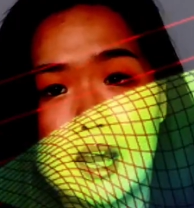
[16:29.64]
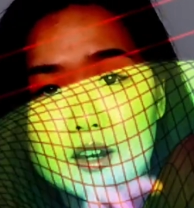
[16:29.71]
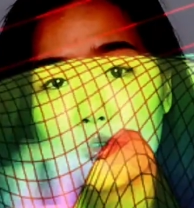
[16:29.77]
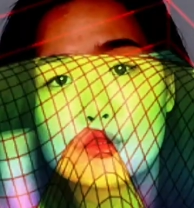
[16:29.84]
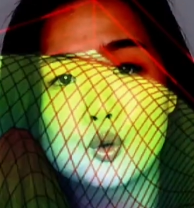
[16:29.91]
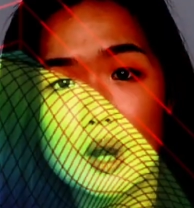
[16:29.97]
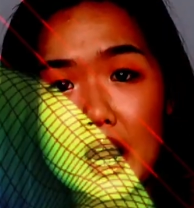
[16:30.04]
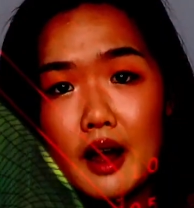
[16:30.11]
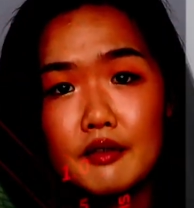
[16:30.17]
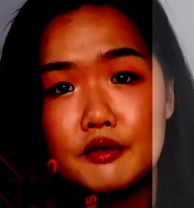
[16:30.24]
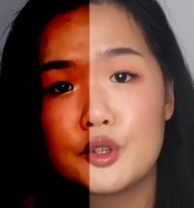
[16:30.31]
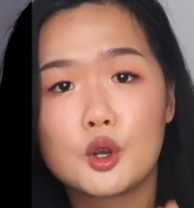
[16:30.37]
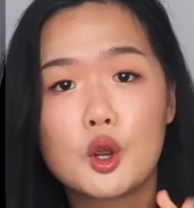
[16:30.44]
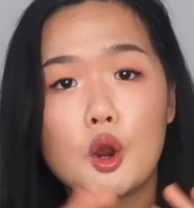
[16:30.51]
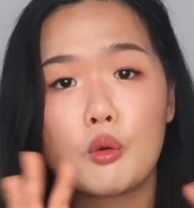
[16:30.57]
kind of
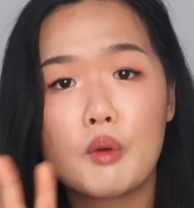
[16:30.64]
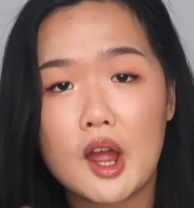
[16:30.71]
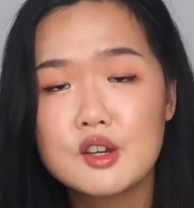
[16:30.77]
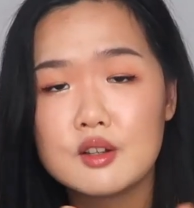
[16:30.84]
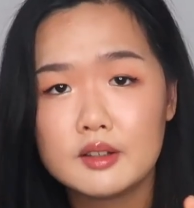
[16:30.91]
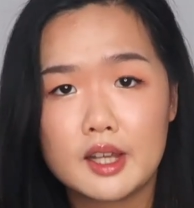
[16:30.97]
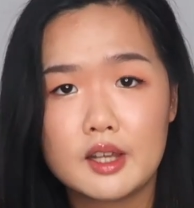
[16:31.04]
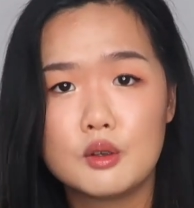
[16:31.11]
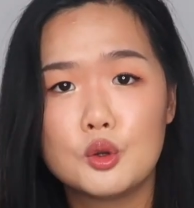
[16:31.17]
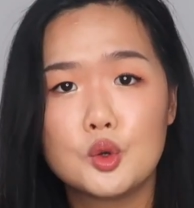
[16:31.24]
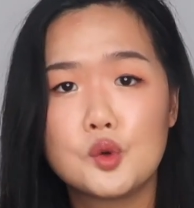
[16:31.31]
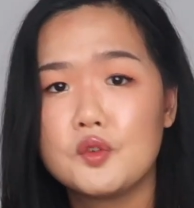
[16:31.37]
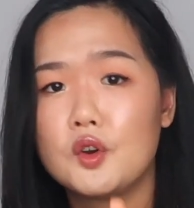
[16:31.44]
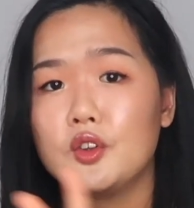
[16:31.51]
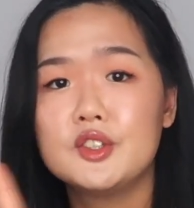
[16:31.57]
graph to congratulate
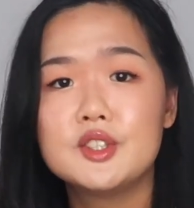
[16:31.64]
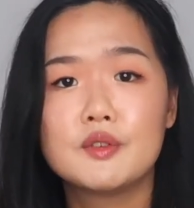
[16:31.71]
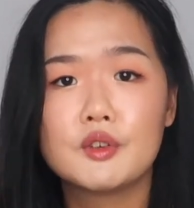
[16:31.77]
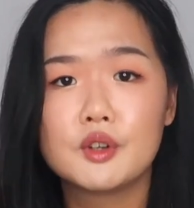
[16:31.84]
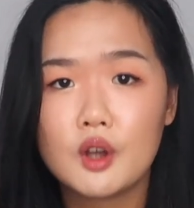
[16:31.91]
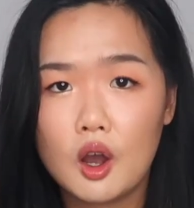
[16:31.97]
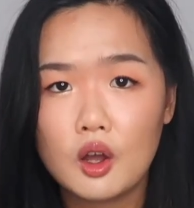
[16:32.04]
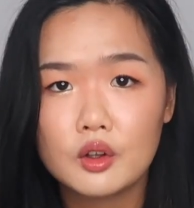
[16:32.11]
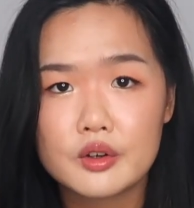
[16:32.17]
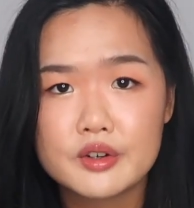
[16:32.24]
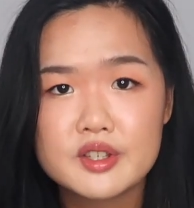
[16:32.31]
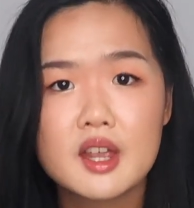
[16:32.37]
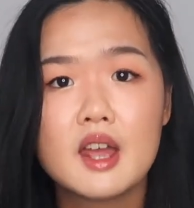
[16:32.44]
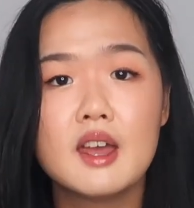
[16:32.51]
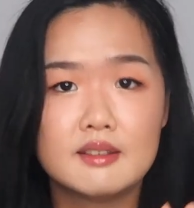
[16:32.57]
you, all these different
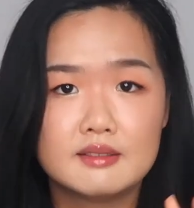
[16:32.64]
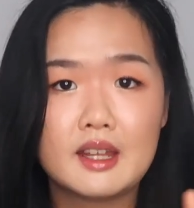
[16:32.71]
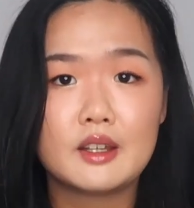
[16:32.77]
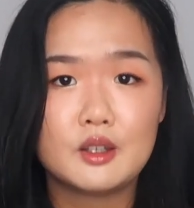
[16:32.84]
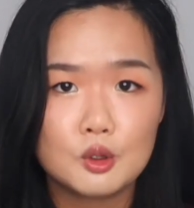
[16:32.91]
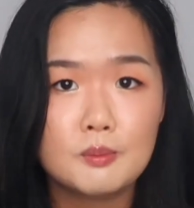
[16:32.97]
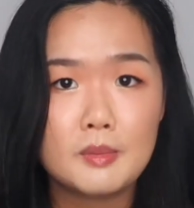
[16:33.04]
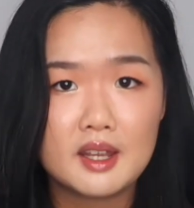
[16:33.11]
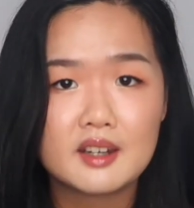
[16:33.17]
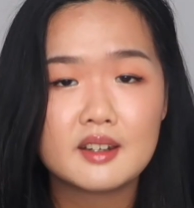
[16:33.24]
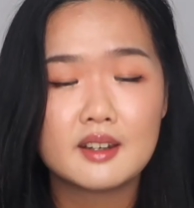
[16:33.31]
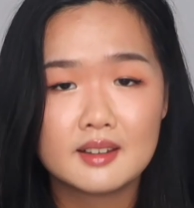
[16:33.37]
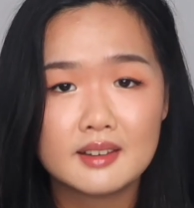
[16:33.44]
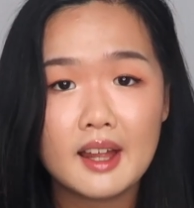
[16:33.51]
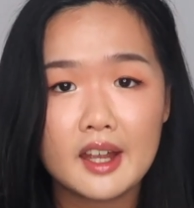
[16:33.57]
colors that you made
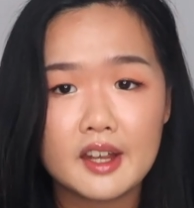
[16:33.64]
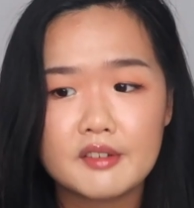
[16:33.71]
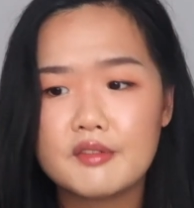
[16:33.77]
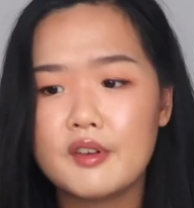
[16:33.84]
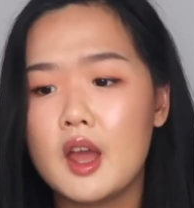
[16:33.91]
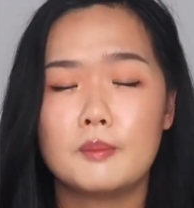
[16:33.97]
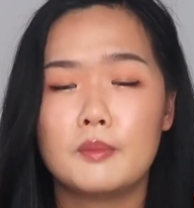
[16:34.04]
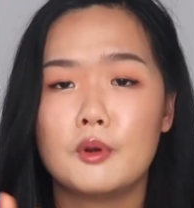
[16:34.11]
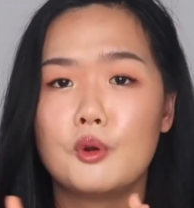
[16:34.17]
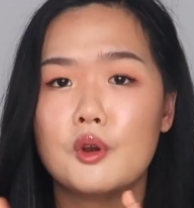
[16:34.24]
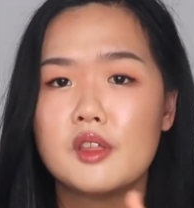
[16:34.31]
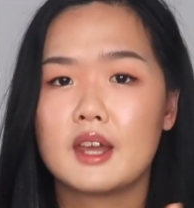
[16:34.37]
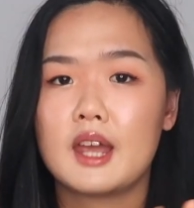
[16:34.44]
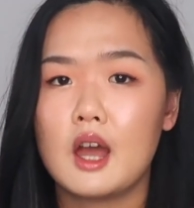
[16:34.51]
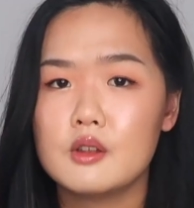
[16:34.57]
it in life. But
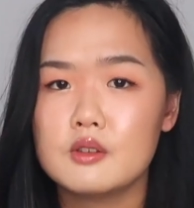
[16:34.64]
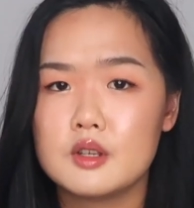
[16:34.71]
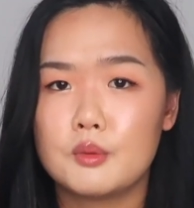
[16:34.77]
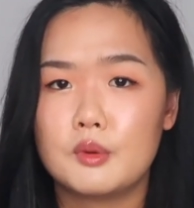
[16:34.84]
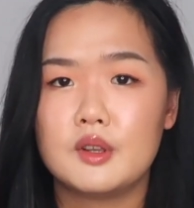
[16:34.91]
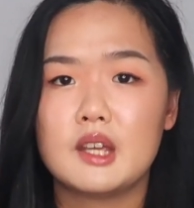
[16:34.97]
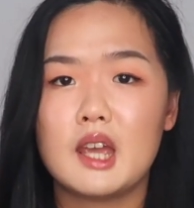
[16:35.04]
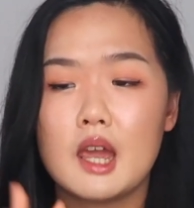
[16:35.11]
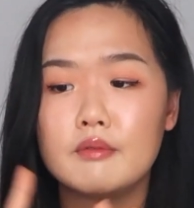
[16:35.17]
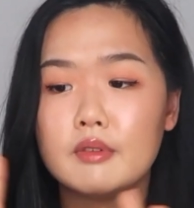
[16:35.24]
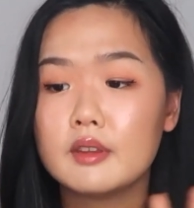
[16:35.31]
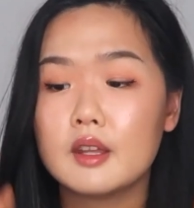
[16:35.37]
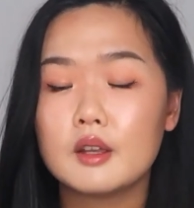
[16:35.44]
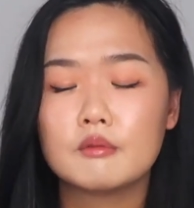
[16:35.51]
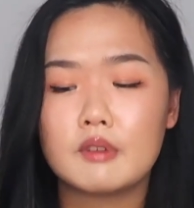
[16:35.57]
with accounting, when you get
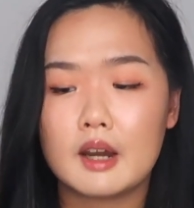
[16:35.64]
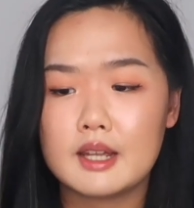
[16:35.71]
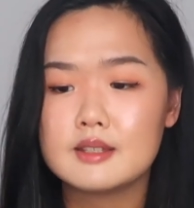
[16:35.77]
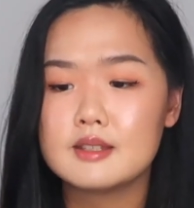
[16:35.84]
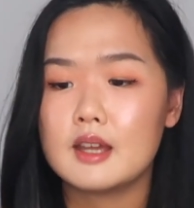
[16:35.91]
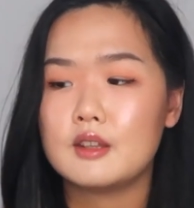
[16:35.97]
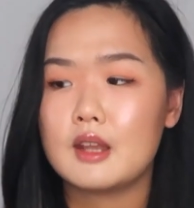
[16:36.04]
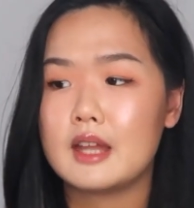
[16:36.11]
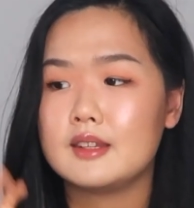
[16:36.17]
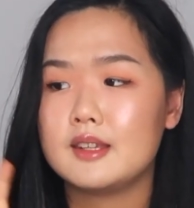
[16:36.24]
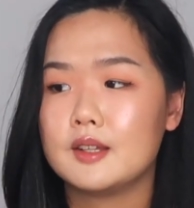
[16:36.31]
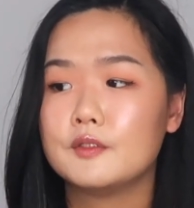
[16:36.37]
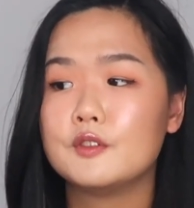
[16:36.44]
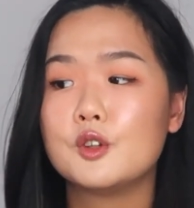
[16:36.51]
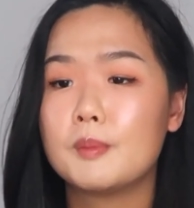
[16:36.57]
everything right and at
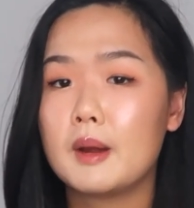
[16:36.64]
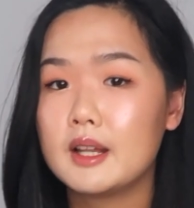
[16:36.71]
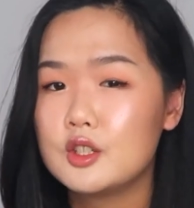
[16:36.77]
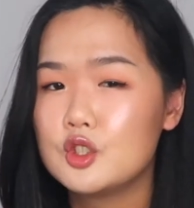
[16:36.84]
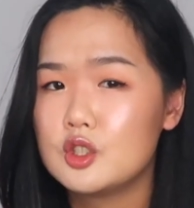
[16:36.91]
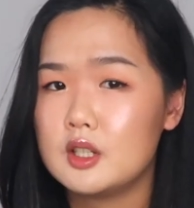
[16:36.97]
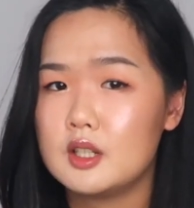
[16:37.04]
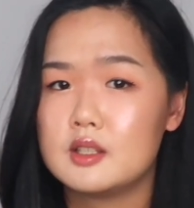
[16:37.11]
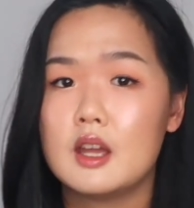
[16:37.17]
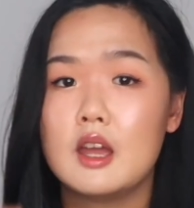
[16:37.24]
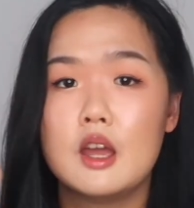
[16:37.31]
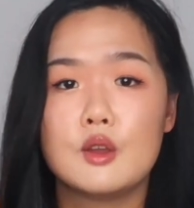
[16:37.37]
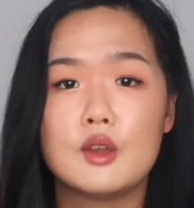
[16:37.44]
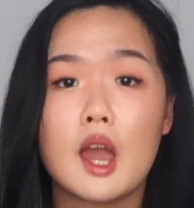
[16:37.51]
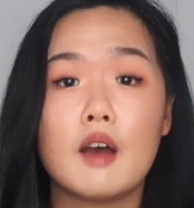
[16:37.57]
the end of your balance sheet,
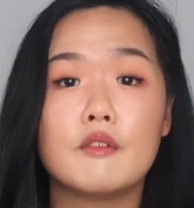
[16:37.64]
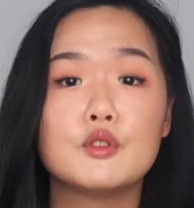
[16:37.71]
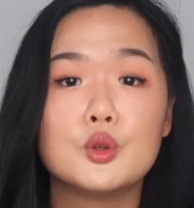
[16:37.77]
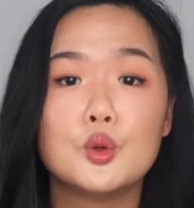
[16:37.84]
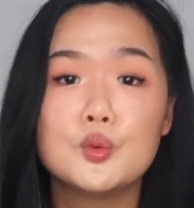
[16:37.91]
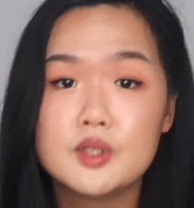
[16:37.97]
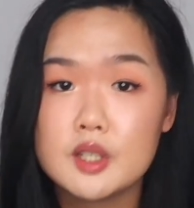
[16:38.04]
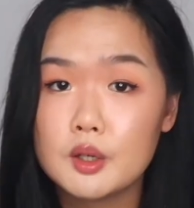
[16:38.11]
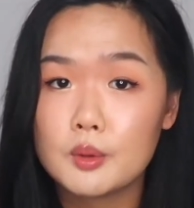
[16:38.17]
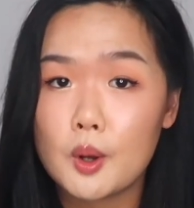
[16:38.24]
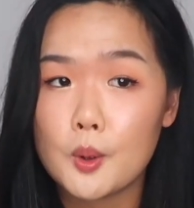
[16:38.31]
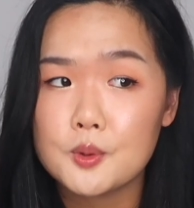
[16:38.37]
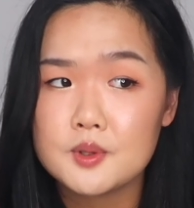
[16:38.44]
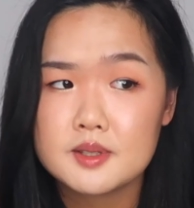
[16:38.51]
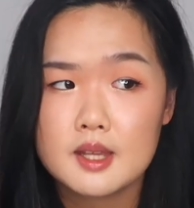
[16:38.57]
you have 2
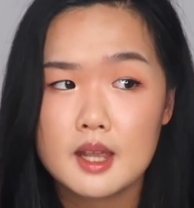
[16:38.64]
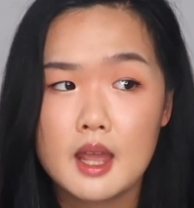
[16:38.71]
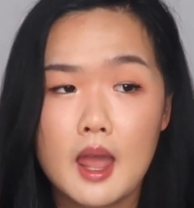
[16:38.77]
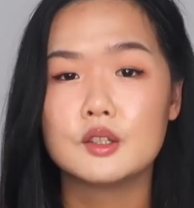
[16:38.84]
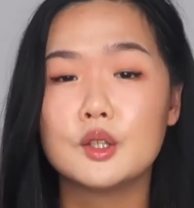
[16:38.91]
zeros.